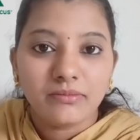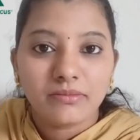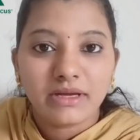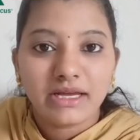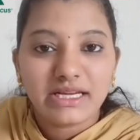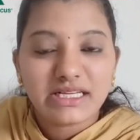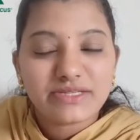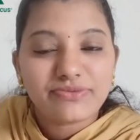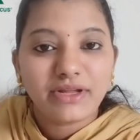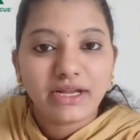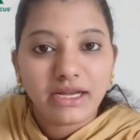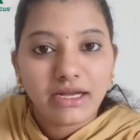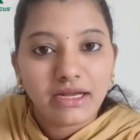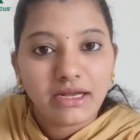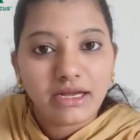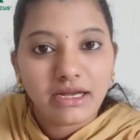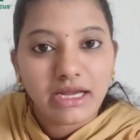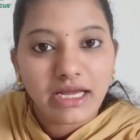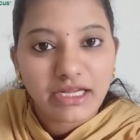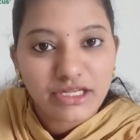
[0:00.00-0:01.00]
Kids
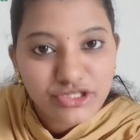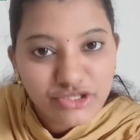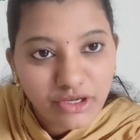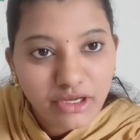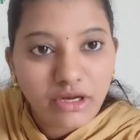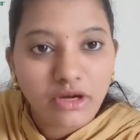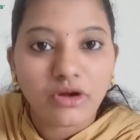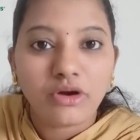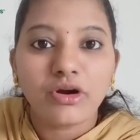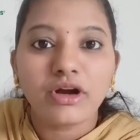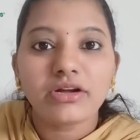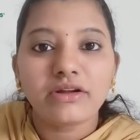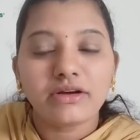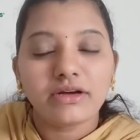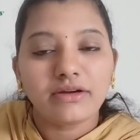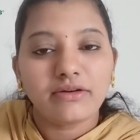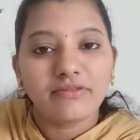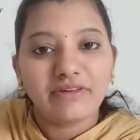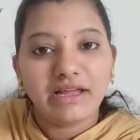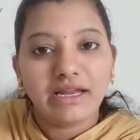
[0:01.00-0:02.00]
will enjoy a lot
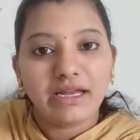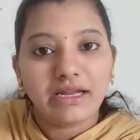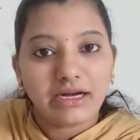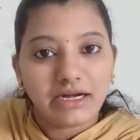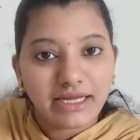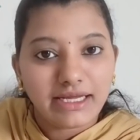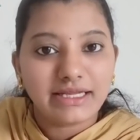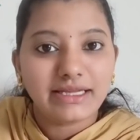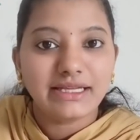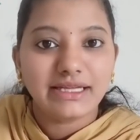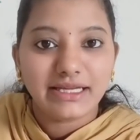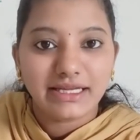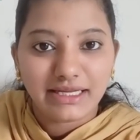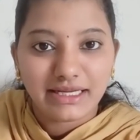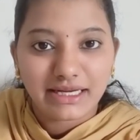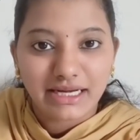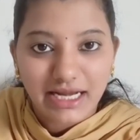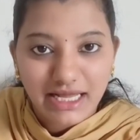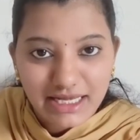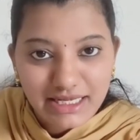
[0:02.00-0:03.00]
while learning the
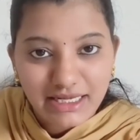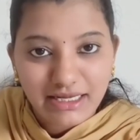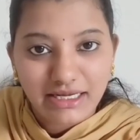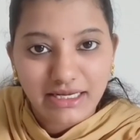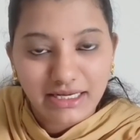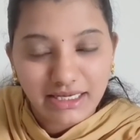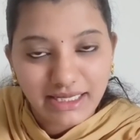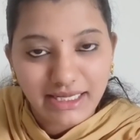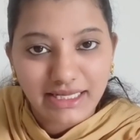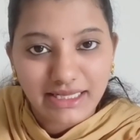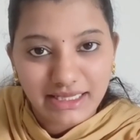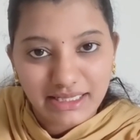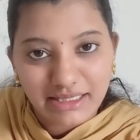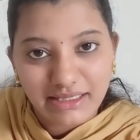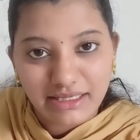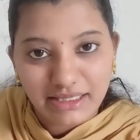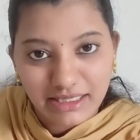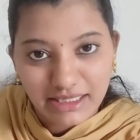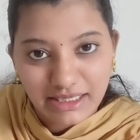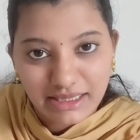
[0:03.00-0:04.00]

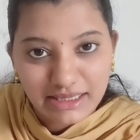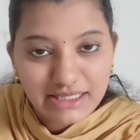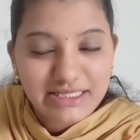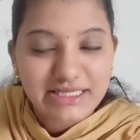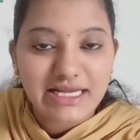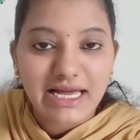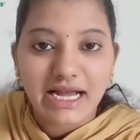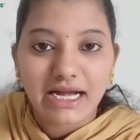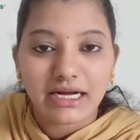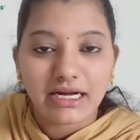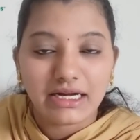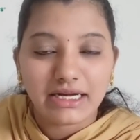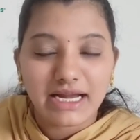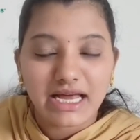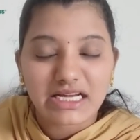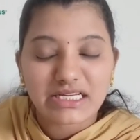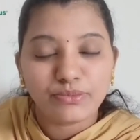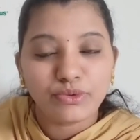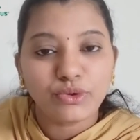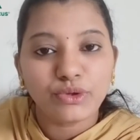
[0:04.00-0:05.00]
learning in this
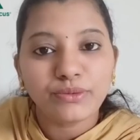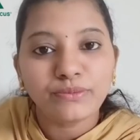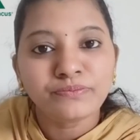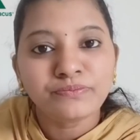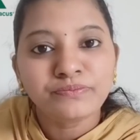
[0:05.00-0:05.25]
dashboard.